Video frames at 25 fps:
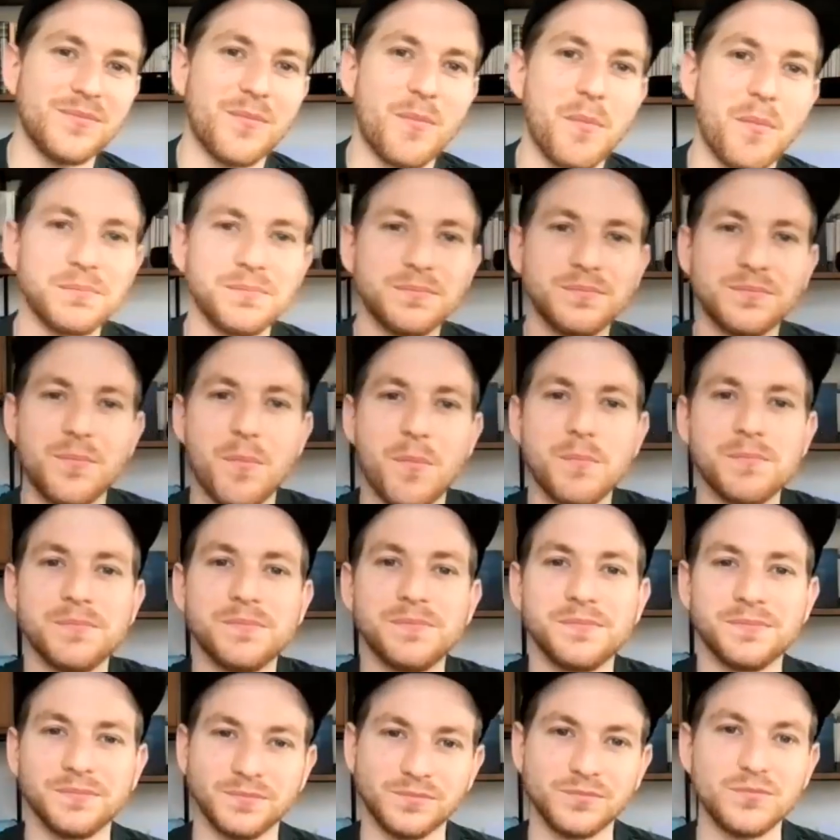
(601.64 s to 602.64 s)
the mick out of each other.
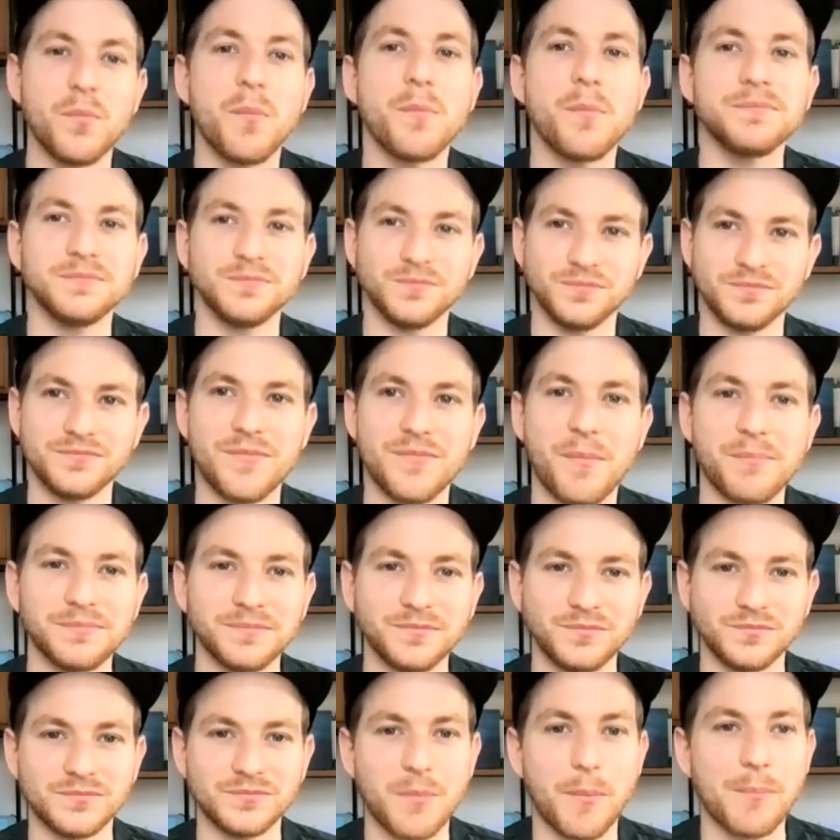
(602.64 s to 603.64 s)
You are almost like siblings,
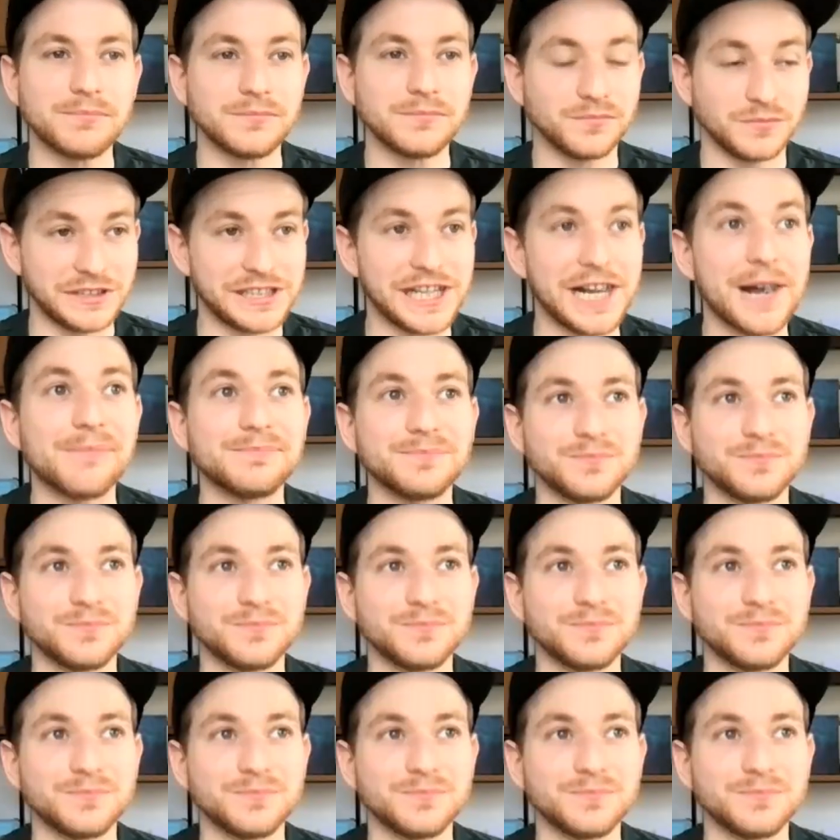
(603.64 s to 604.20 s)
which was really nice yeah.